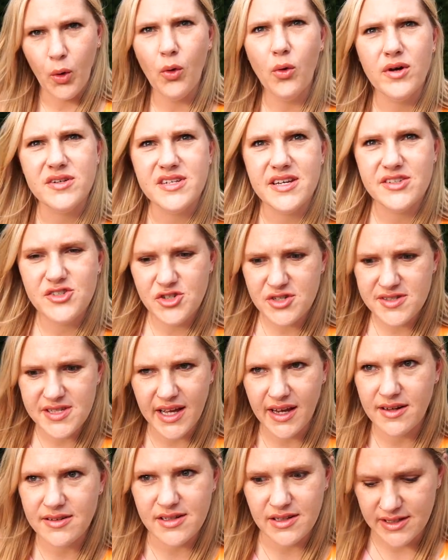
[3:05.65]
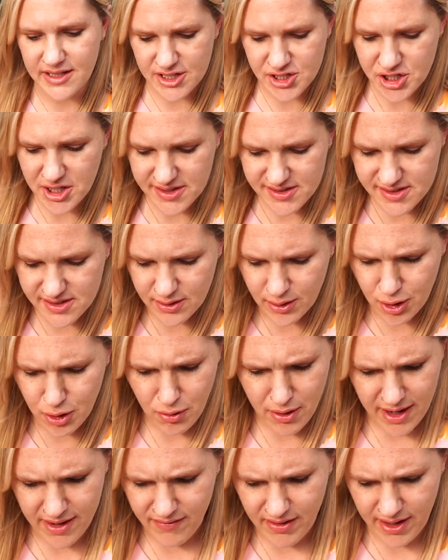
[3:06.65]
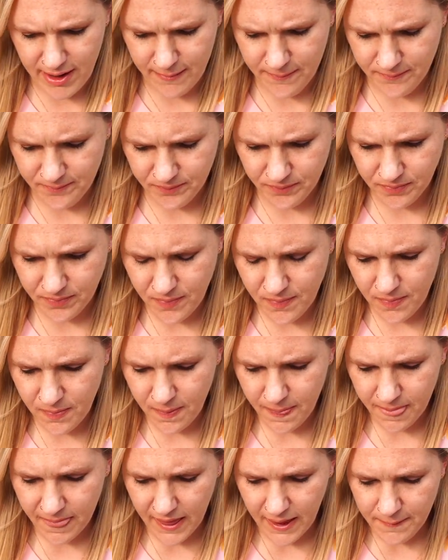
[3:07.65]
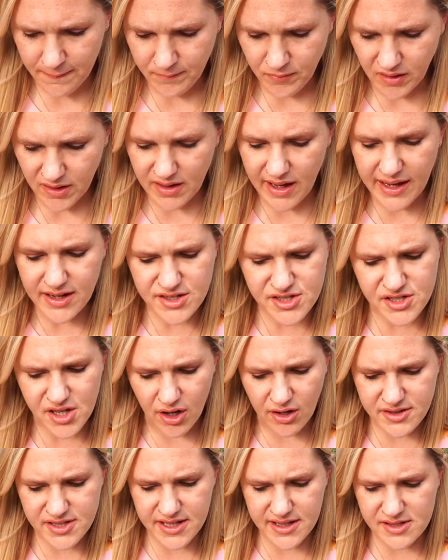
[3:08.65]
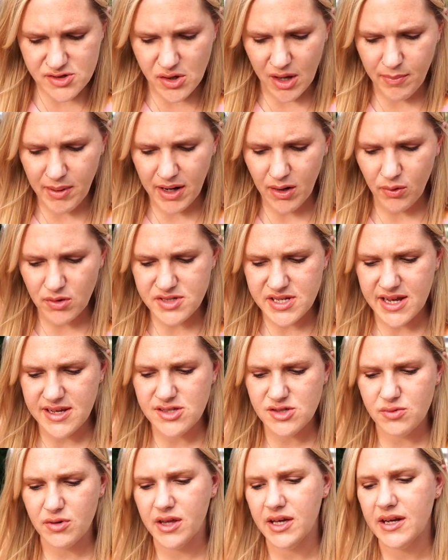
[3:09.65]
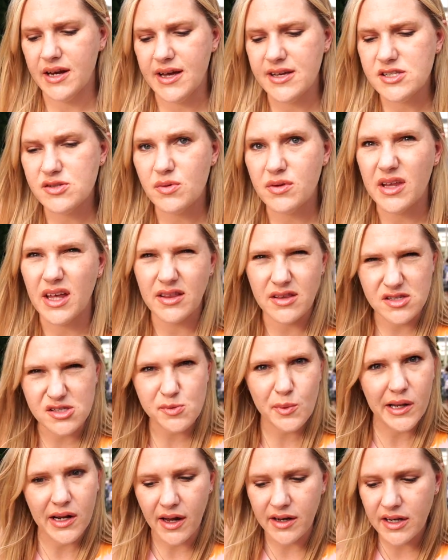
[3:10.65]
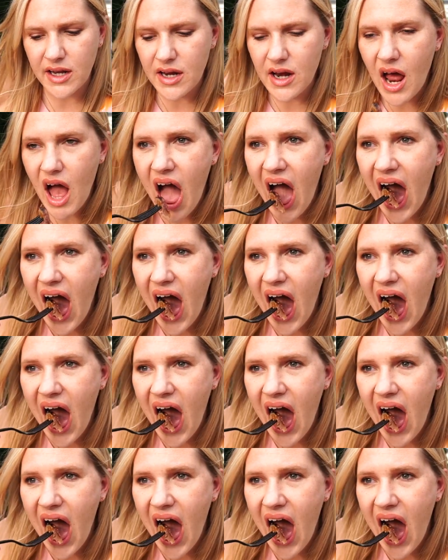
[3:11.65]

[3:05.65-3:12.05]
Oh, it tastes just like a delicious gravy. Kind of salty, so I bet it will taste really nice with like the sweet onion.